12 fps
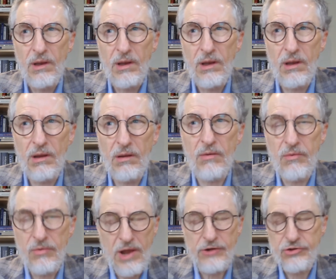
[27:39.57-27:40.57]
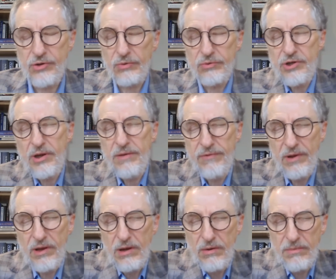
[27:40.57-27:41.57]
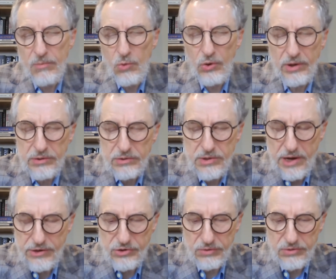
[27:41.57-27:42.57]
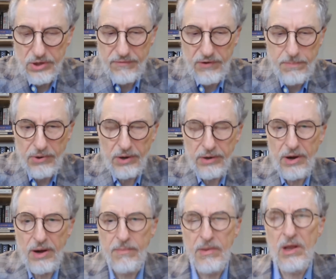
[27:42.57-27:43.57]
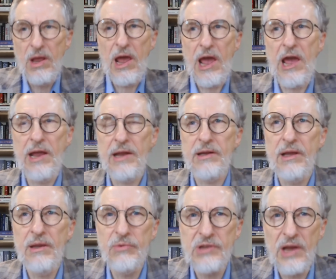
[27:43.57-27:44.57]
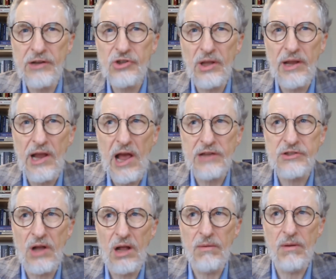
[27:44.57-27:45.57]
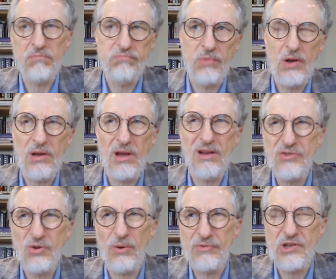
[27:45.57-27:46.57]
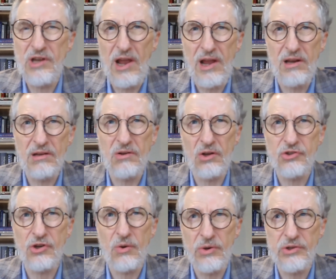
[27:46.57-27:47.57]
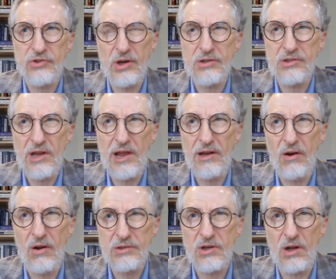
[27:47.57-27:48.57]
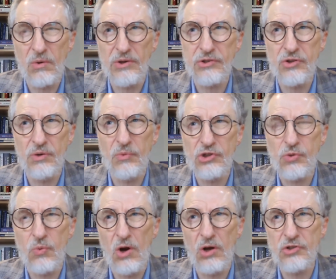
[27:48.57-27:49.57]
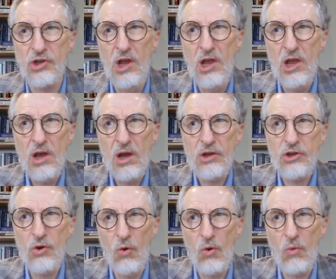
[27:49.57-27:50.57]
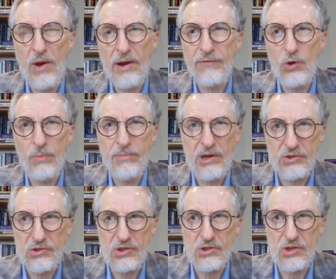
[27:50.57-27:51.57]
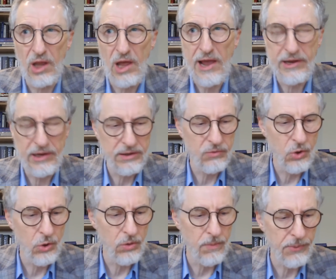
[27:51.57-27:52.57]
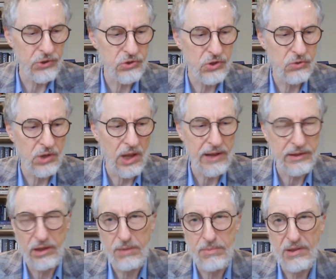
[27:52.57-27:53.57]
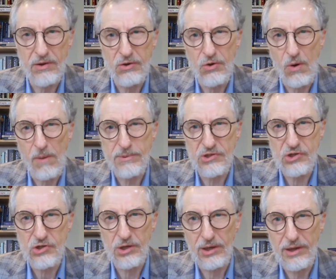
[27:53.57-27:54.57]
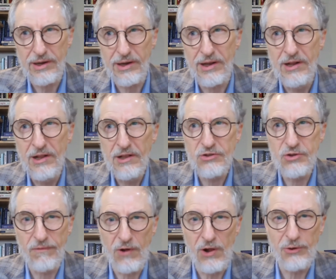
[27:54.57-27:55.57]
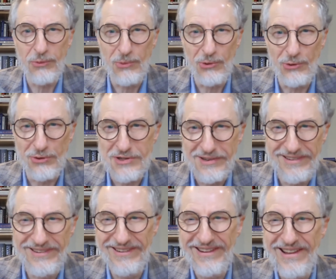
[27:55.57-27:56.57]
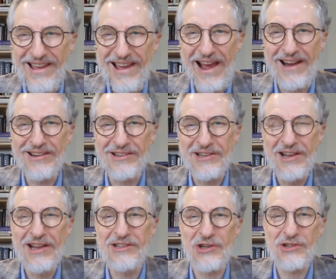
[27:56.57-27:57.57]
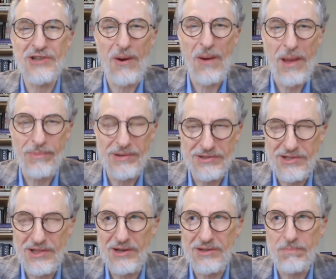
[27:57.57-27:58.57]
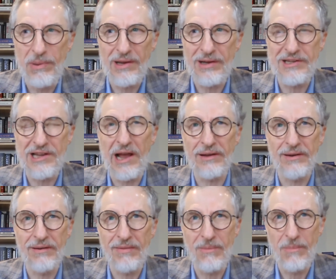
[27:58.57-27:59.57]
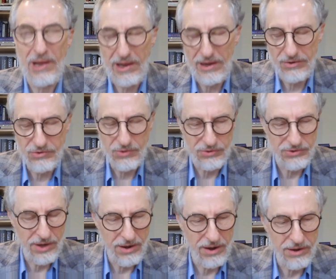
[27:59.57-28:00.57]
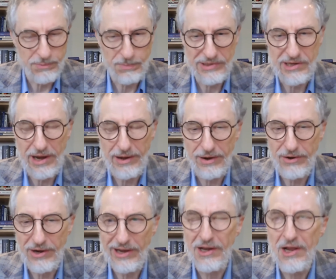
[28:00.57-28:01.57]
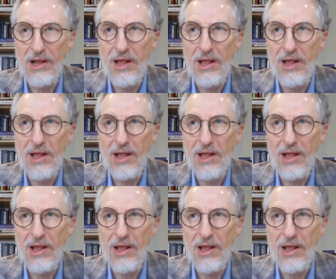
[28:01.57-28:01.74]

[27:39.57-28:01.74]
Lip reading: national TV, on a morning national TV program, and he was actually asked a sort of standard gotcha question, a standard hostile question, which was, one of your ministers likened the person who's likely to be the new opposition leader to Voldemort. And it just so happens that Peter Dutton, the man who's also known as Potato Head,